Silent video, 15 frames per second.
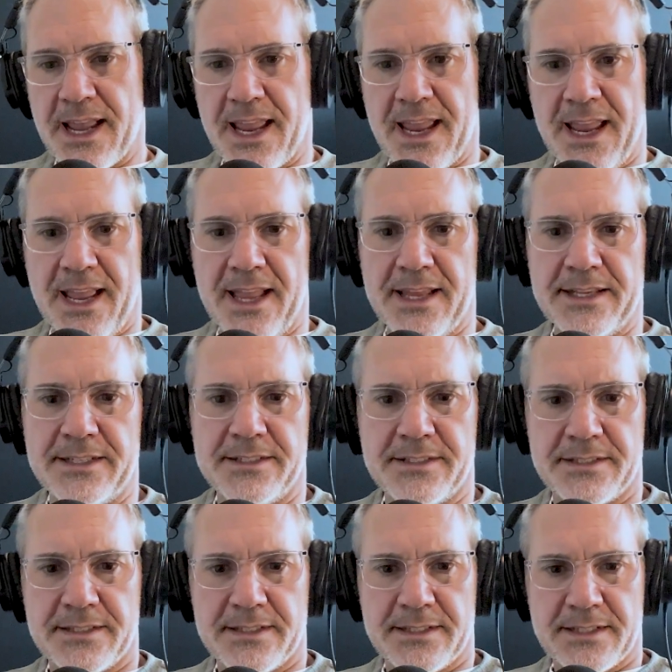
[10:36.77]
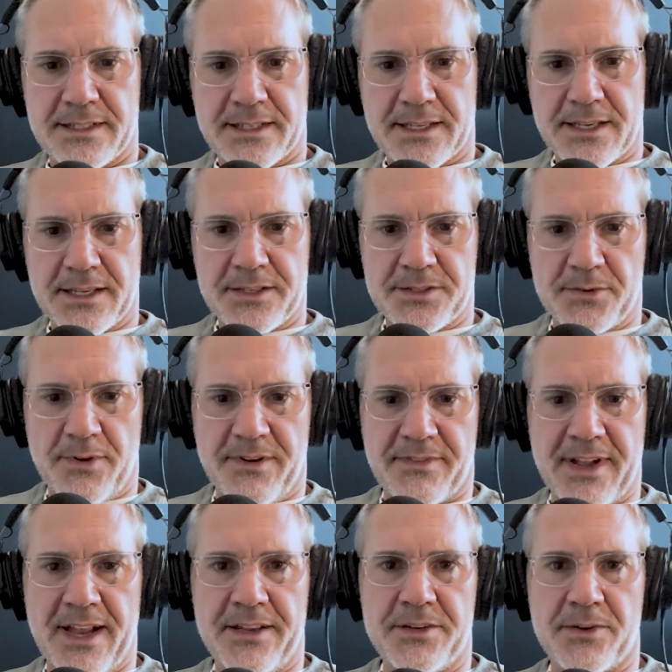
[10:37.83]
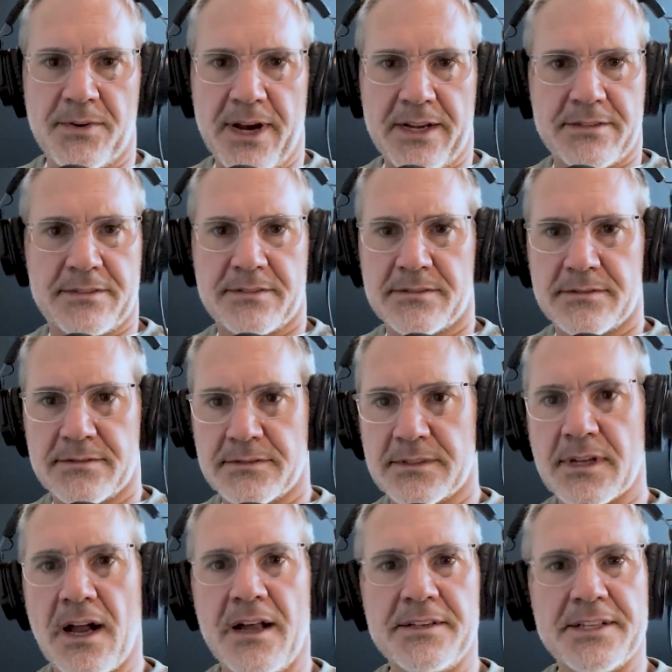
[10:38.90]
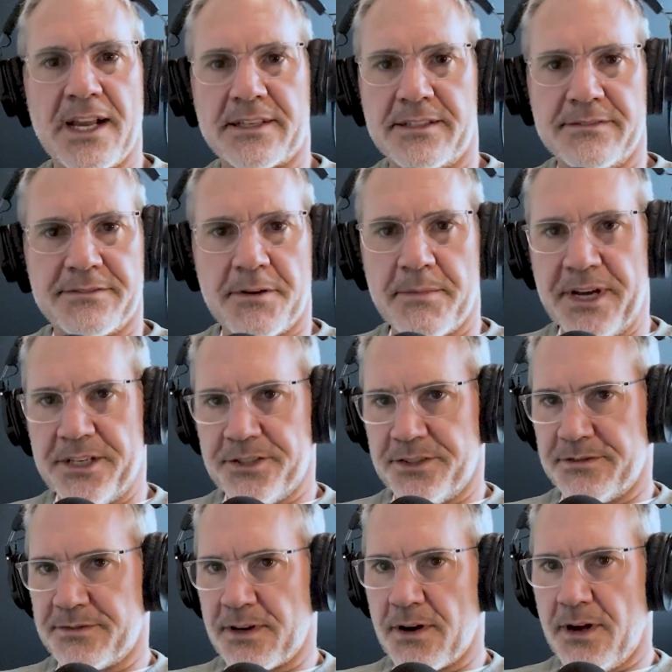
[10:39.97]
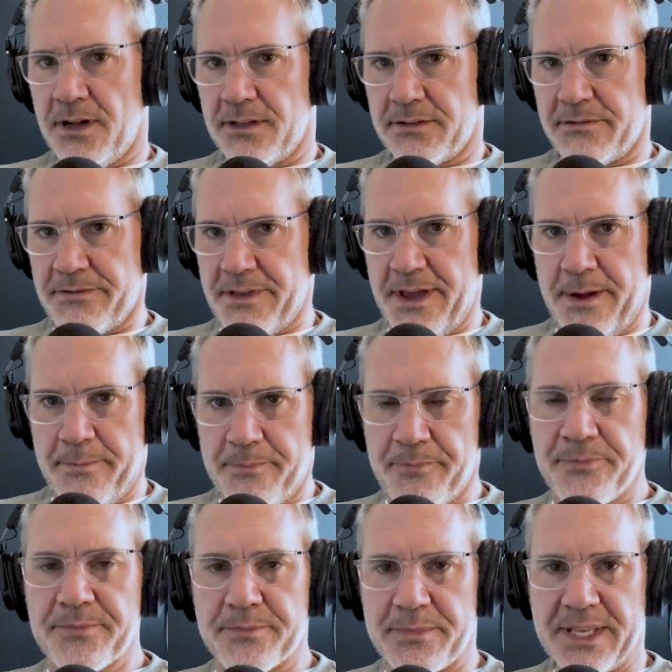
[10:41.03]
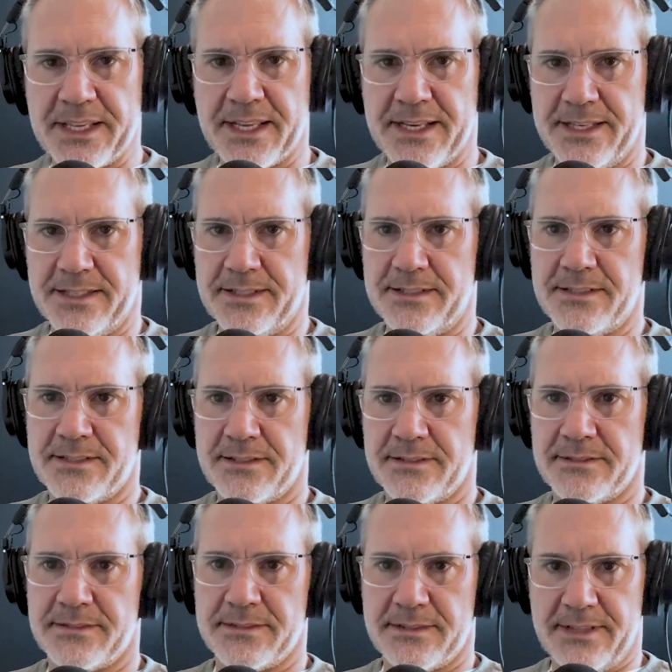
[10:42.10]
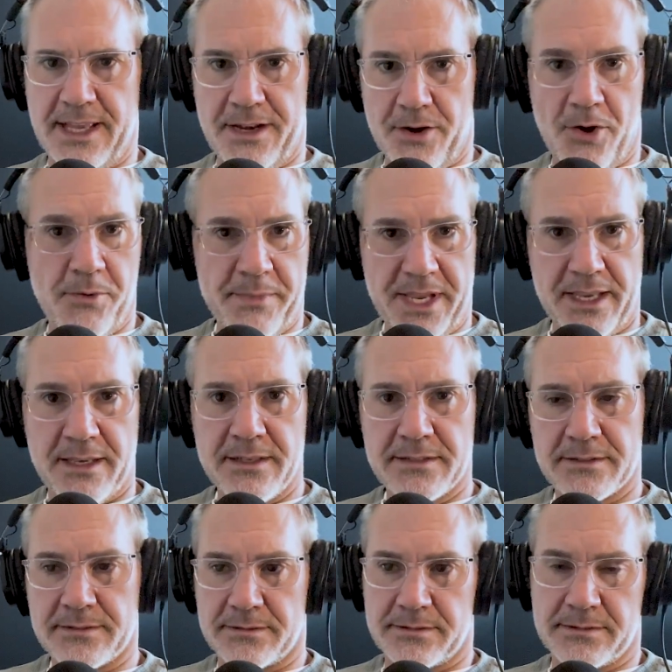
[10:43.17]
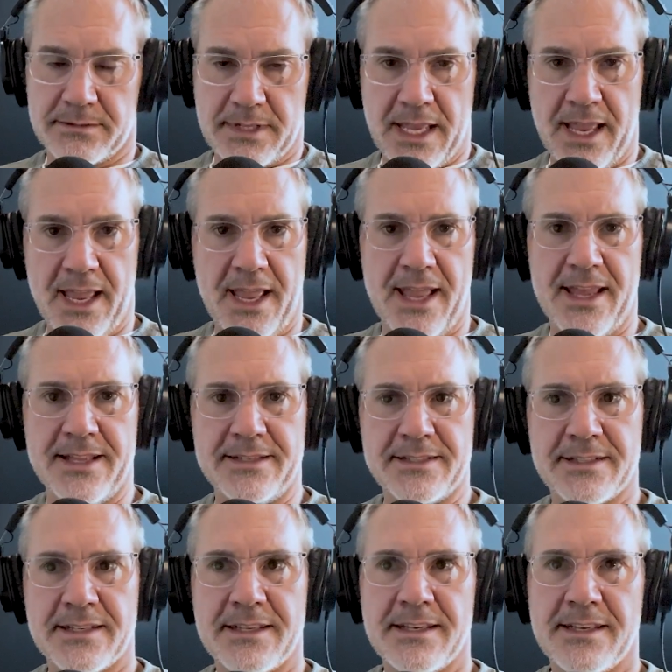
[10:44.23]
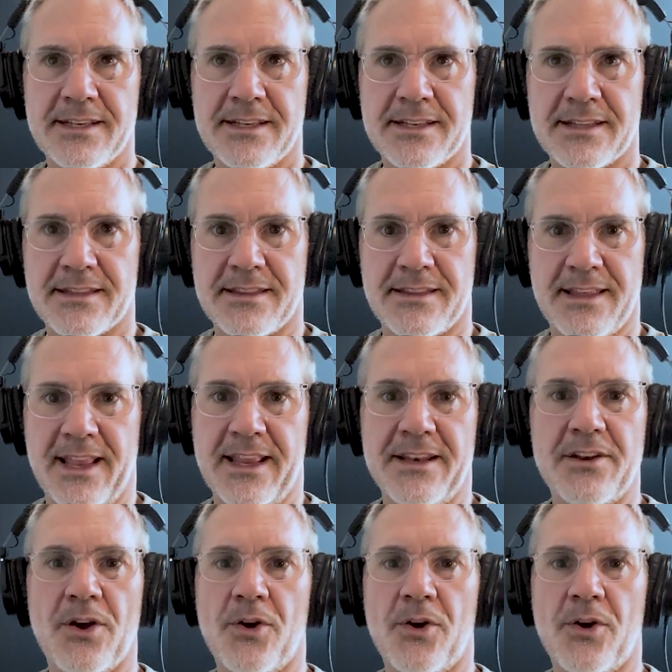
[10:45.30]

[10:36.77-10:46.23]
And so I've got direct contact information for all of them because they know me and they